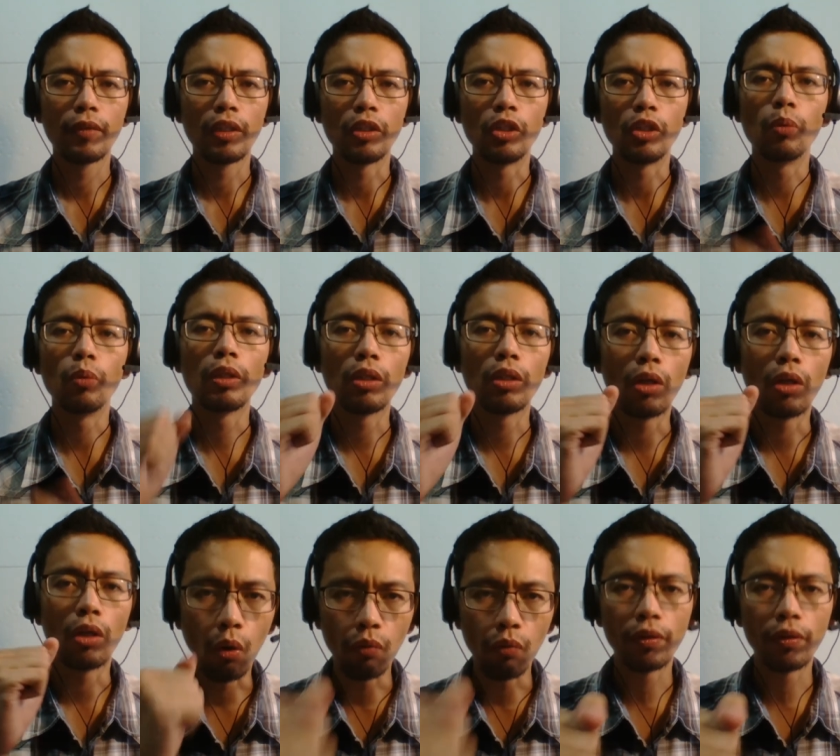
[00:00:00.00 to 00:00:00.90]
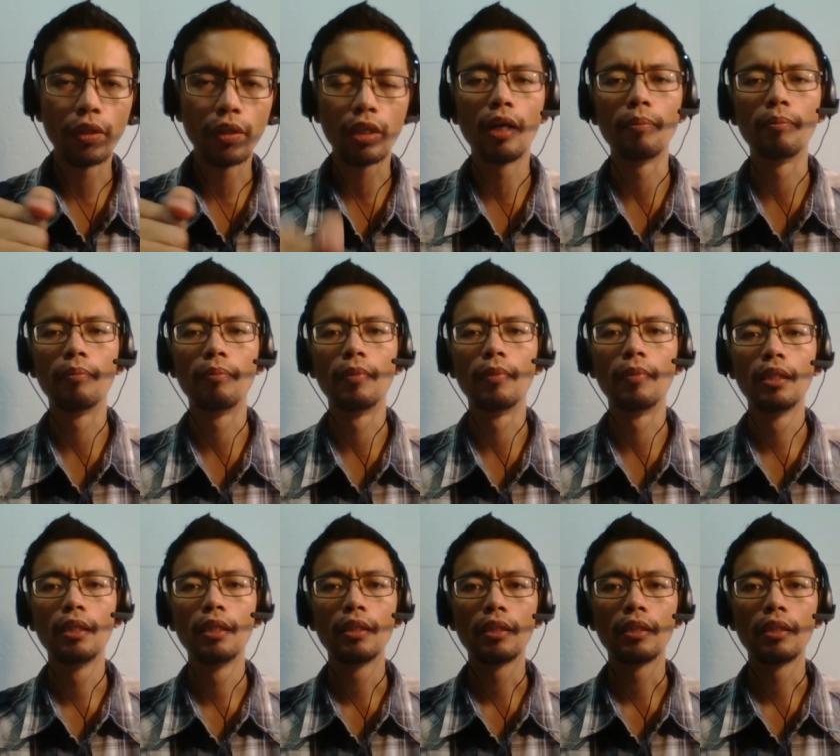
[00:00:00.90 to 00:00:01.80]
you will overcome
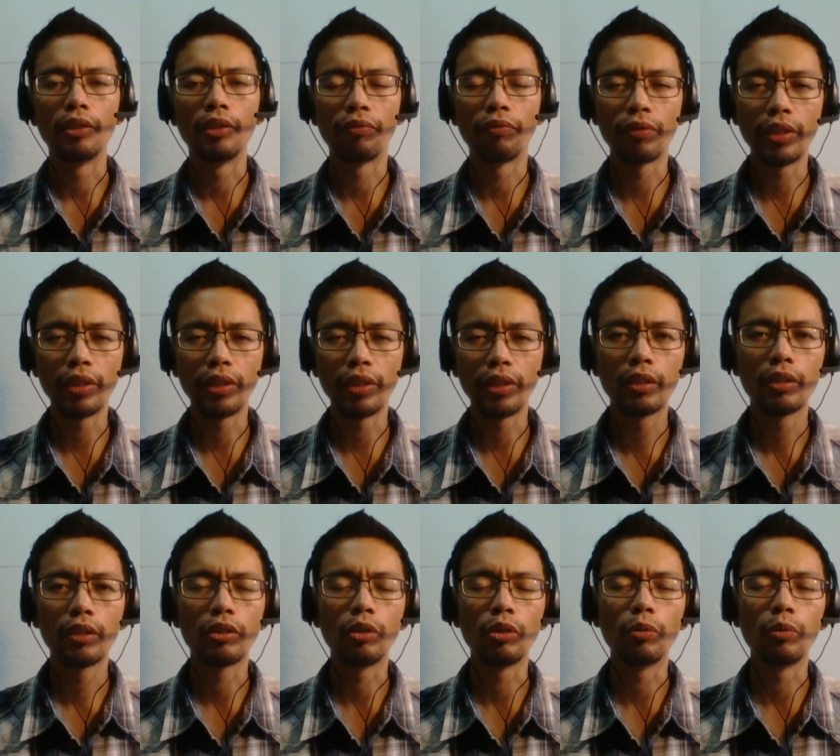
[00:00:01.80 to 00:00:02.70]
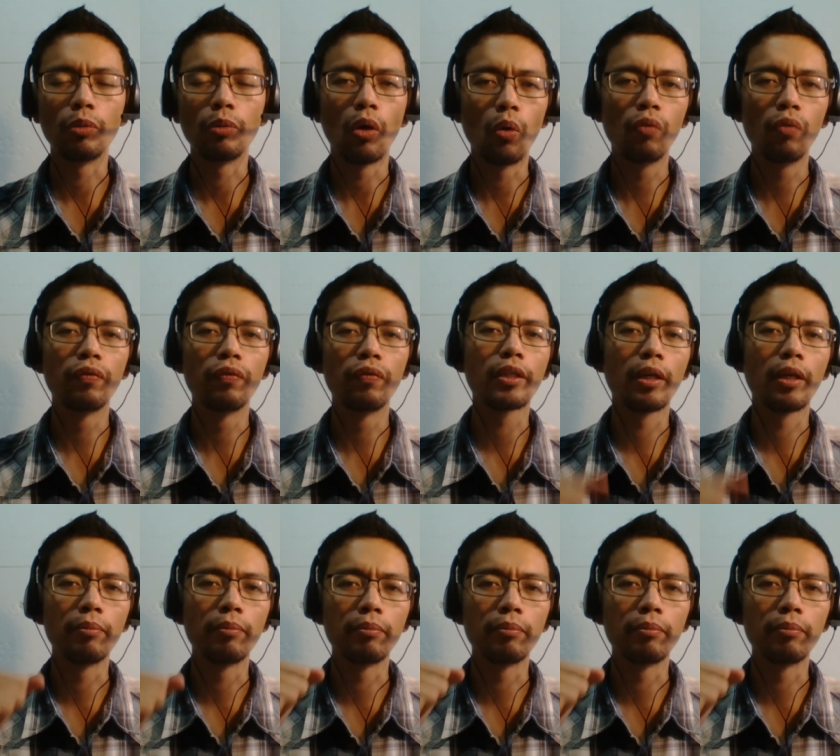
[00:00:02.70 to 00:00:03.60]
the fear, you will
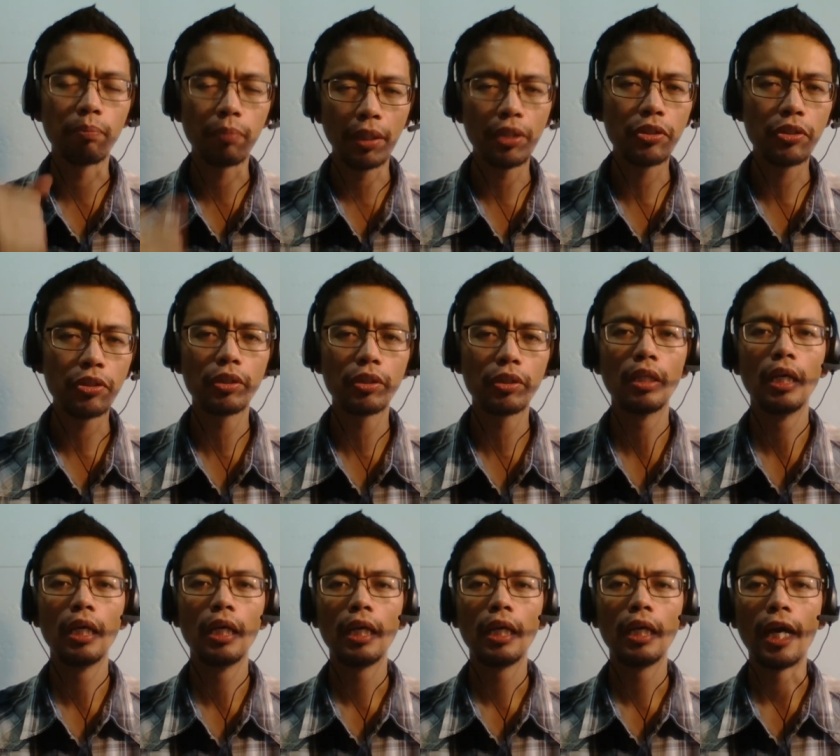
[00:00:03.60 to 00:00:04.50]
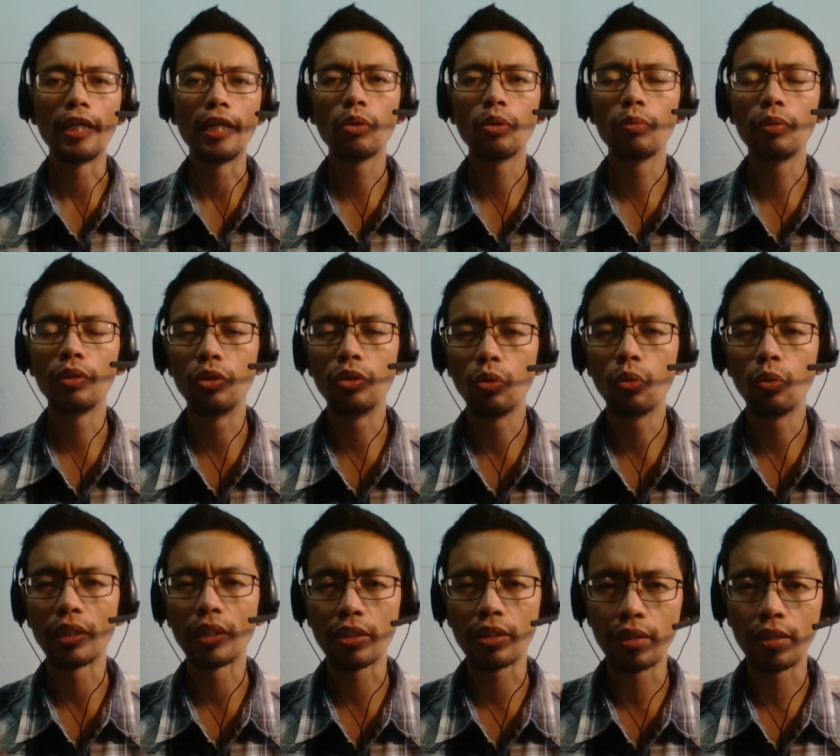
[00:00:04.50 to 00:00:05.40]
overcome the pleasure, and you will do
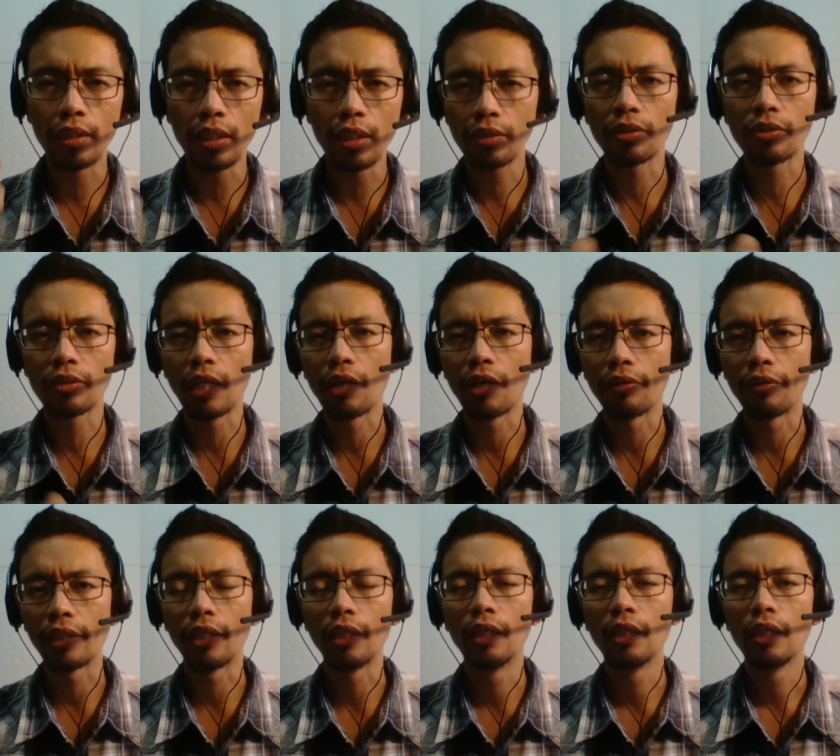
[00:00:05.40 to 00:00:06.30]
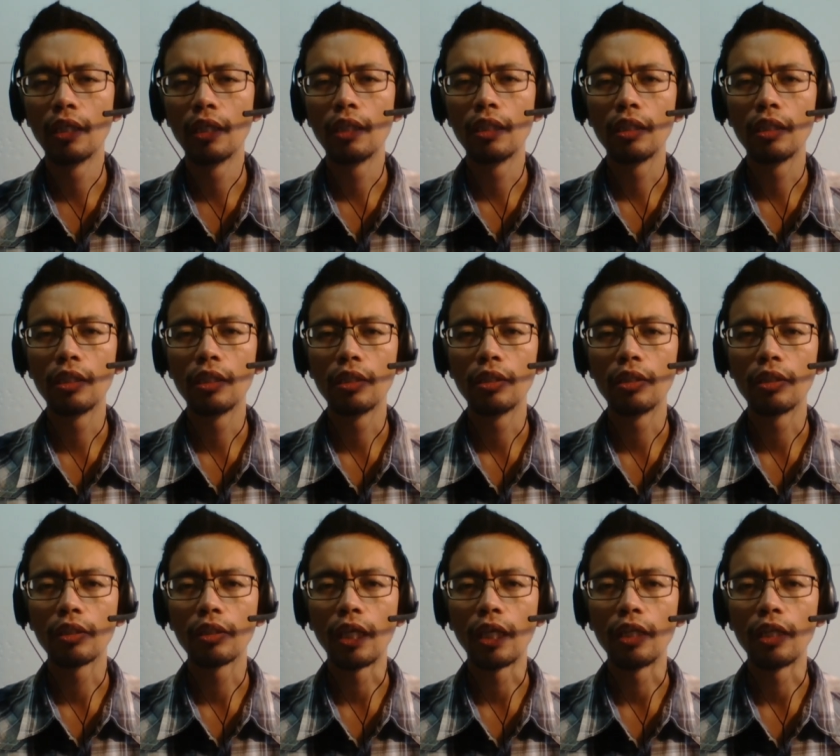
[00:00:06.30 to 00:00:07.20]
what's necessary,
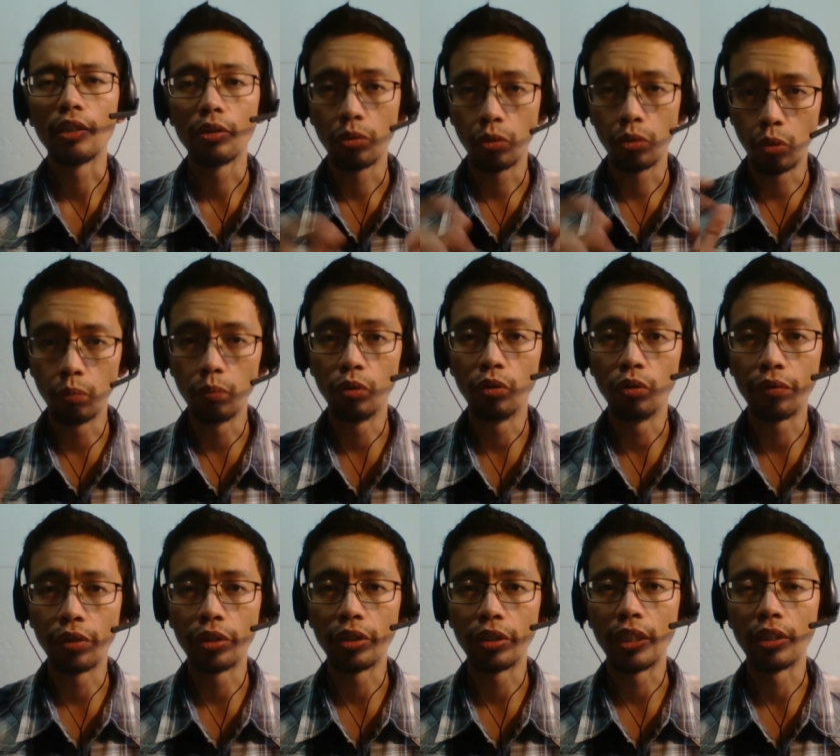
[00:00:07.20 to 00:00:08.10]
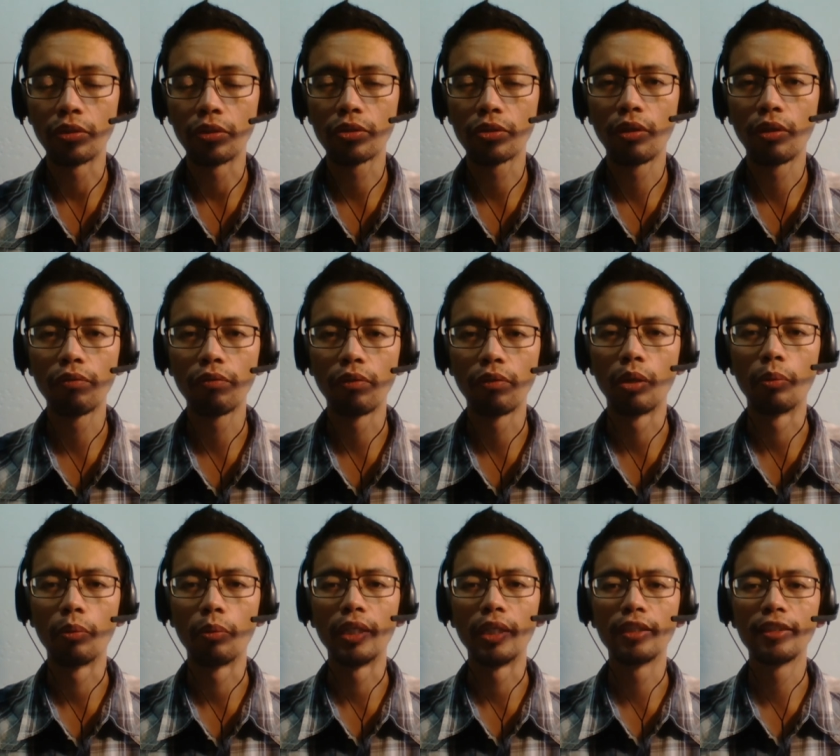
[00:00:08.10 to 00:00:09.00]
okay, to move your deals
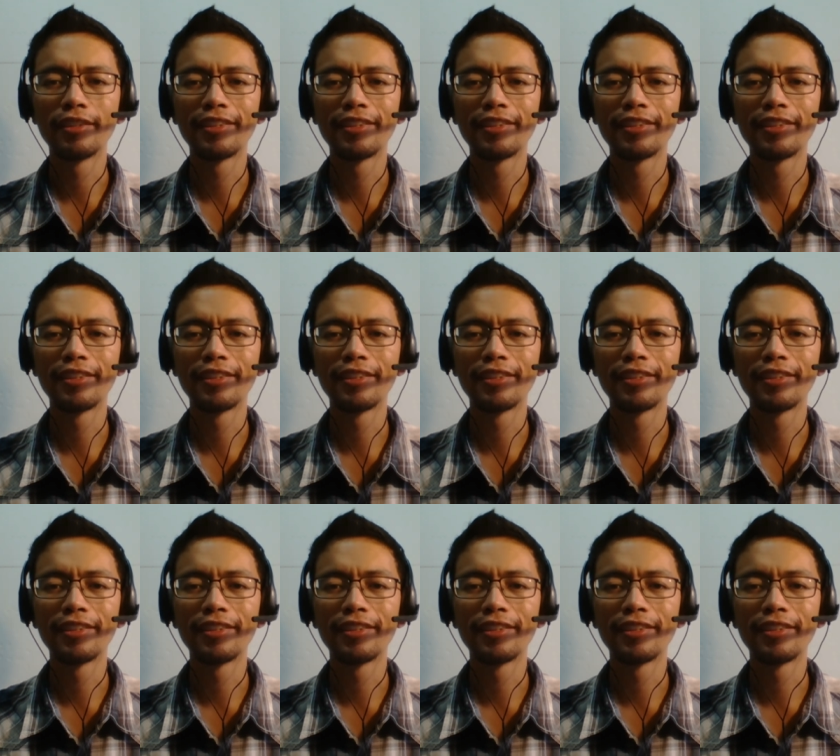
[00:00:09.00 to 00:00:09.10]
forward.